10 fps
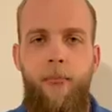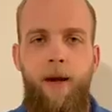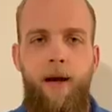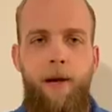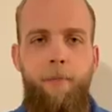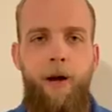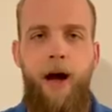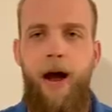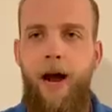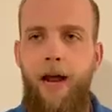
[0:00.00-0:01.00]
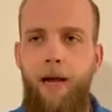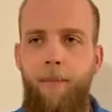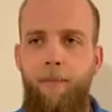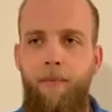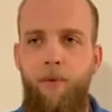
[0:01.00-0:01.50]
Um,
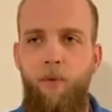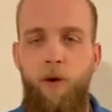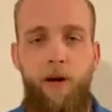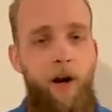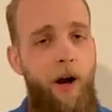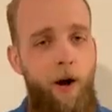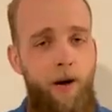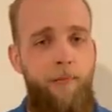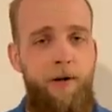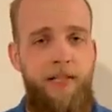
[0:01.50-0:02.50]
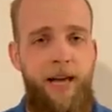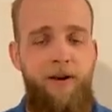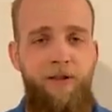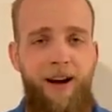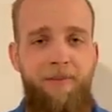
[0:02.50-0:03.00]
I would
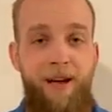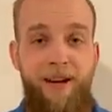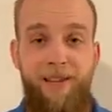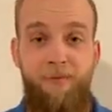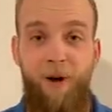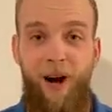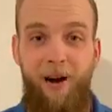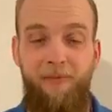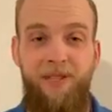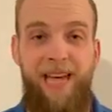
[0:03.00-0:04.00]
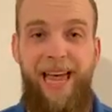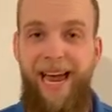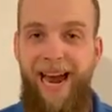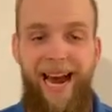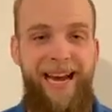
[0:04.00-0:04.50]
100% recommend the program to
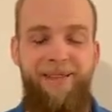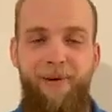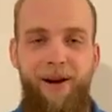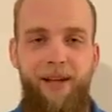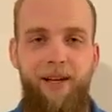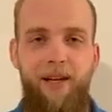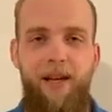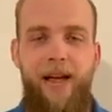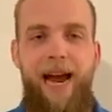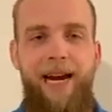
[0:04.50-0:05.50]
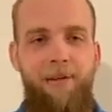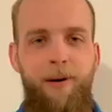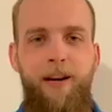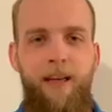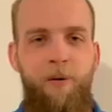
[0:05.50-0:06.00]
anybody.
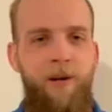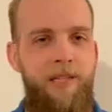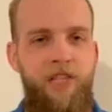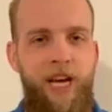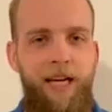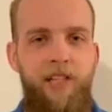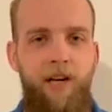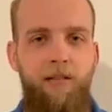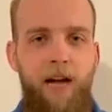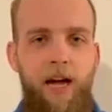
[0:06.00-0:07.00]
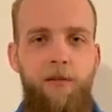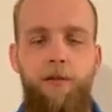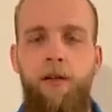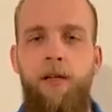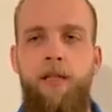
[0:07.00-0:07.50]
Anybody that wants to change their life,
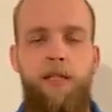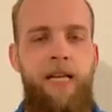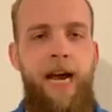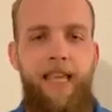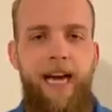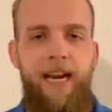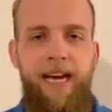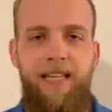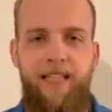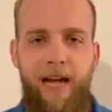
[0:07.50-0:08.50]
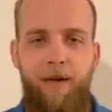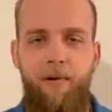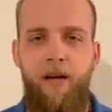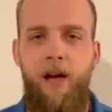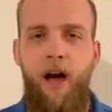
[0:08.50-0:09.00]
to take that next
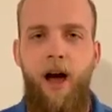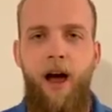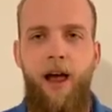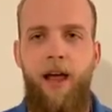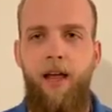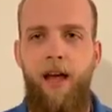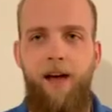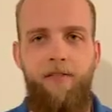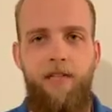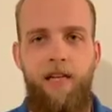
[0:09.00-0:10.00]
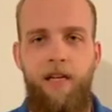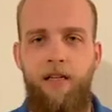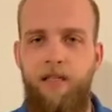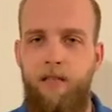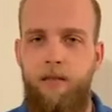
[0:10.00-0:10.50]
step. I have
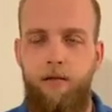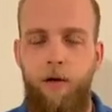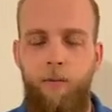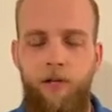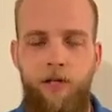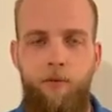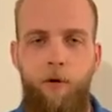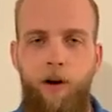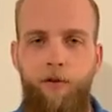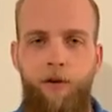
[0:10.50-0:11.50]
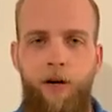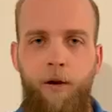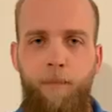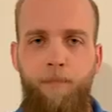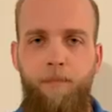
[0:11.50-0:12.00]
seen so much support
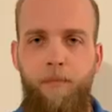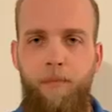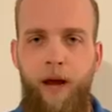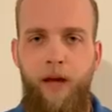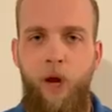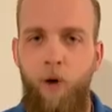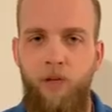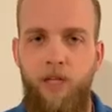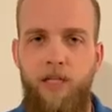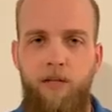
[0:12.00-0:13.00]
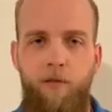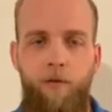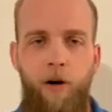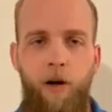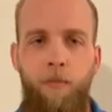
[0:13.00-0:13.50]
from my coaches,
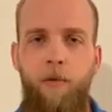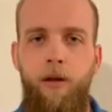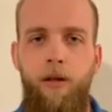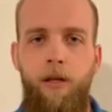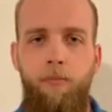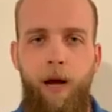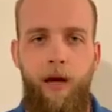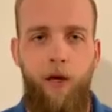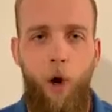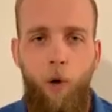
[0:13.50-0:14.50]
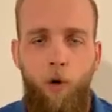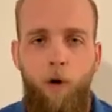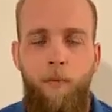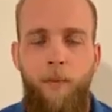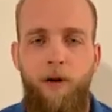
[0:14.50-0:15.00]
from the, my
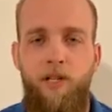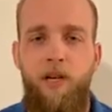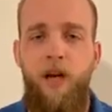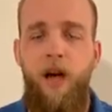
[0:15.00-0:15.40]
cohort members.